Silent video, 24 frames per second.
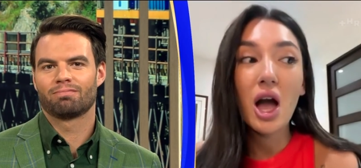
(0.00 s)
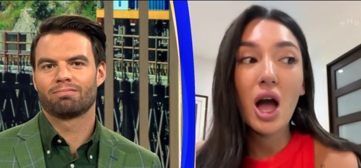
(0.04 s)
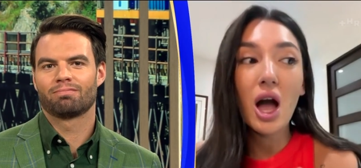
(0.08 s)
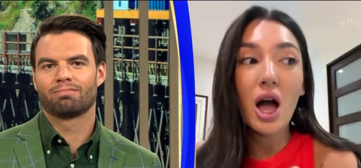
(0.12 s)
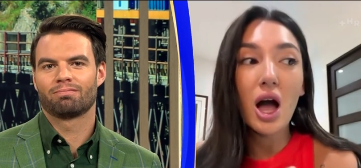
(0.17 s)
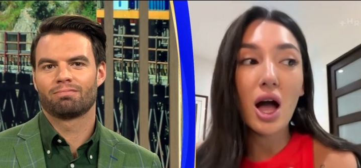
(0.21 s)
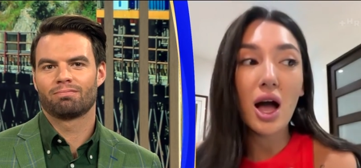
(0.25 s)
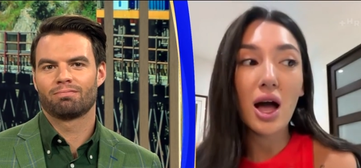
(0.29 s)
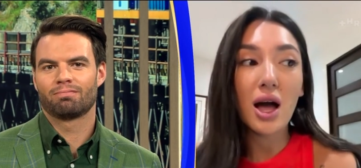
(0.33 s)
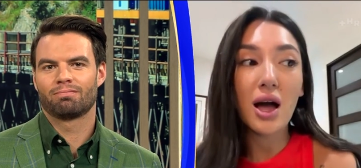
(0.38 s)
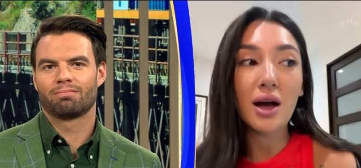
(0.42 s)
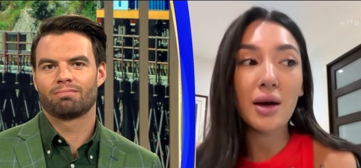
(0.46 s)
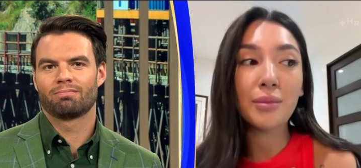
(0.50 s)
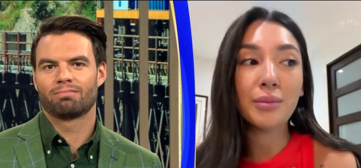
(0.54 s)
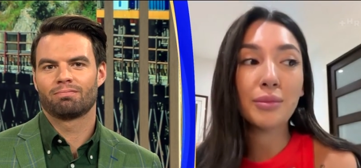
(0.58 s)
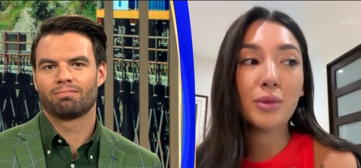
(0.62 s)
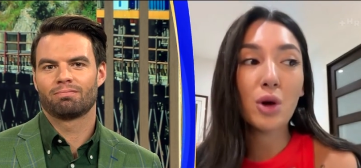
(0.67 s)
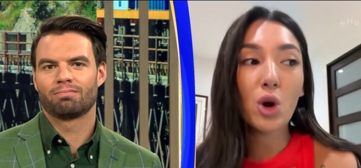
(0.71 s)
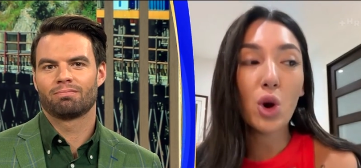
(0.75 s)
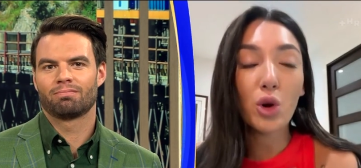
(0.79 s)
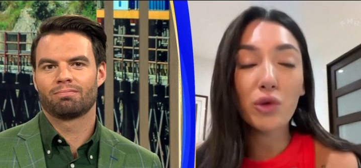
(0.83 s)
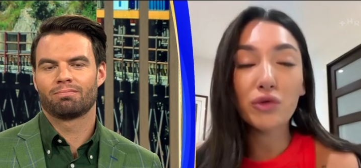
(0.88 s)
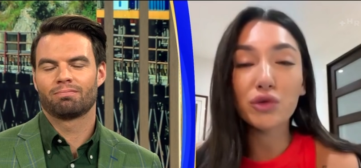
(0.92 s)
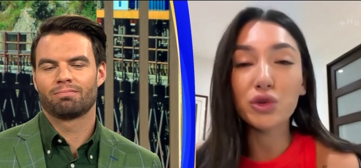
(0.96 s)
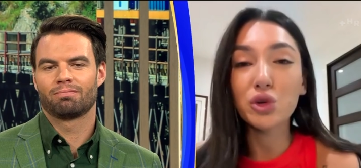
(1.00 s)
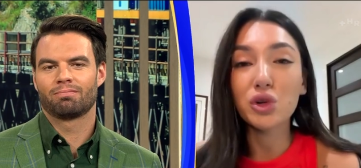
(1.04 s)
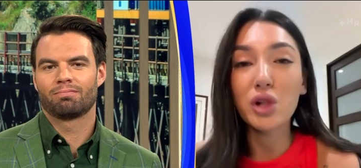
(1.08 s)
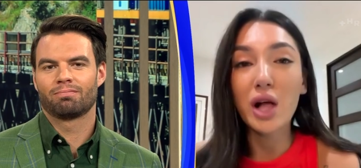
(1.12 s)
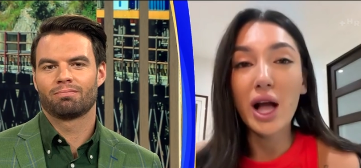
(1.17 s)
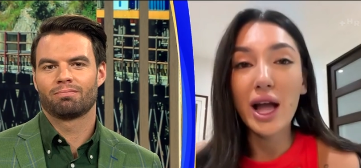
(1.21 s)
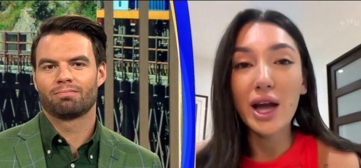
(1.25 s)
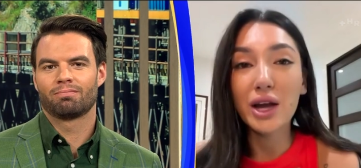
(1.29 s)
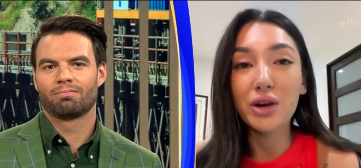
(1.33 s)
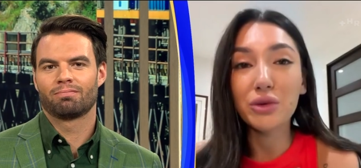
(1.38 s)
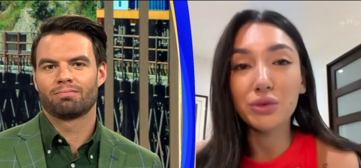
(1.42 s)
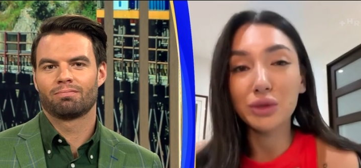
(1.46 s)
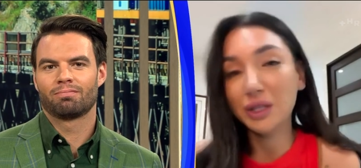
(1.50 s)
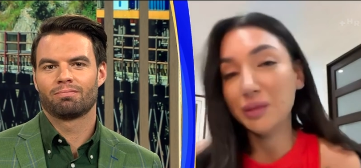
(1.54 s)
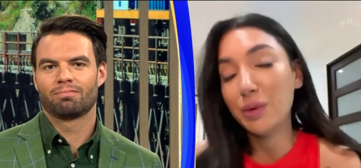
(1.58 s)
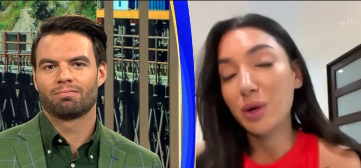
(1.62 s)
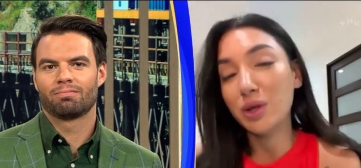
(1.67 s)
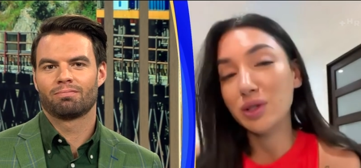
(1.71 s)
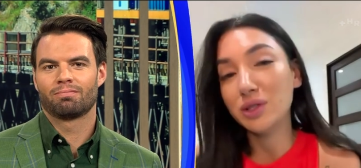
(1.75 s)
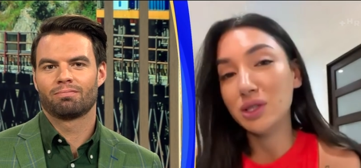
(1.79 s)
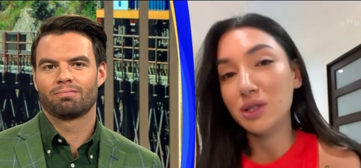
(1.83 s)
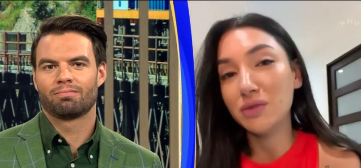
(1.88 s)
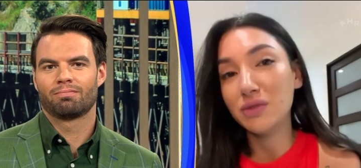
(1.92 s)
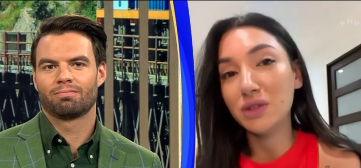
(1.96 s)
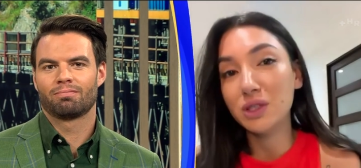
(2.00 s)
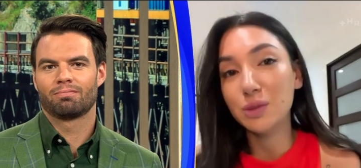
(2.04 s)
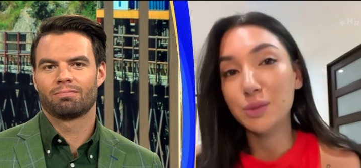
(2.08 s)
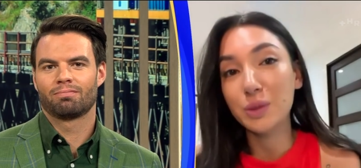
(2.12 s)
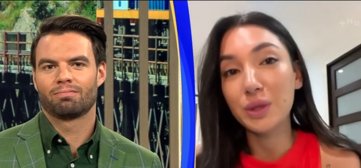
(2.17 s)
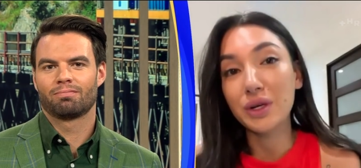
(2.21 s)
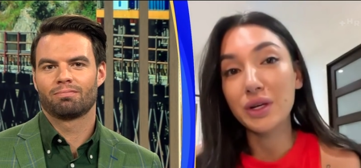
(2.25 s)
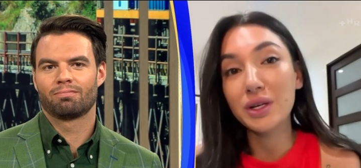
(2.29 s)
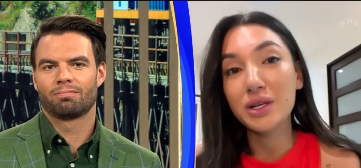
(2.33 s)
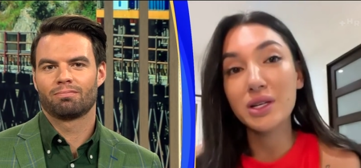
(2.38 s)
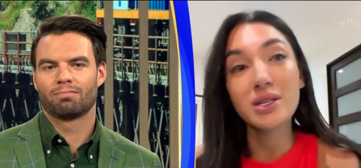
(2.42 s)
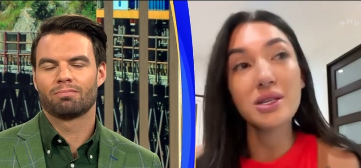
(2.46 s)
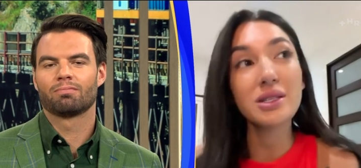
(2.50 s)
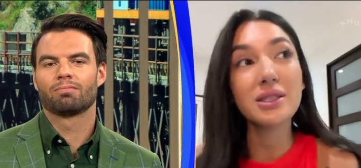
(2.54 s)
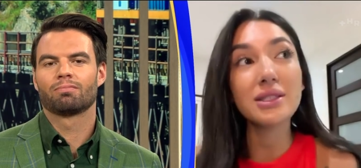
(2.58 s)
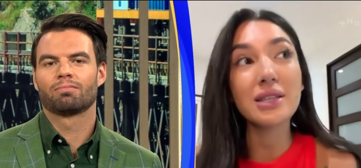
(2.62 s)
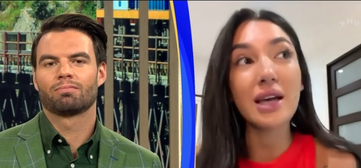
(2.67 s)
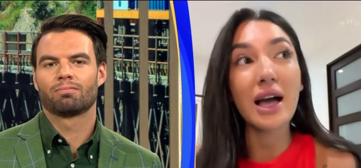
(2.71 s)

Speaker 1: Um, overall, I had a really positive experience.